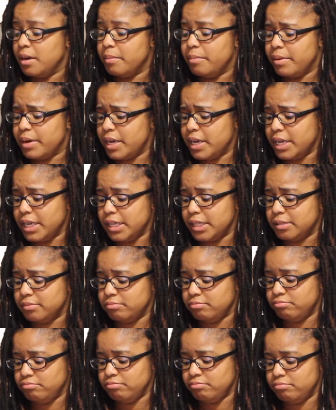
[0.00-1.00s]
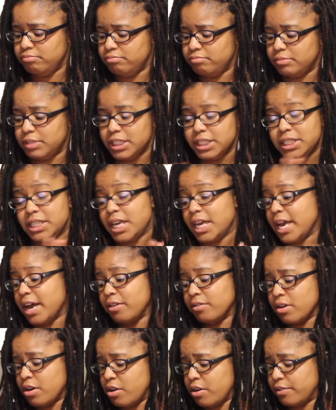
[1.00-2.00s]
But this ain't
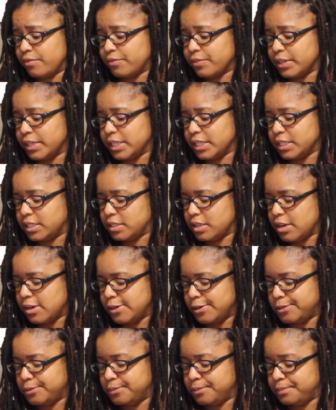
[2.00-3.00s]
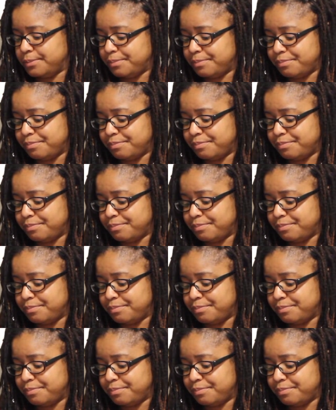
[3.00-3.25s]
alcohol free, so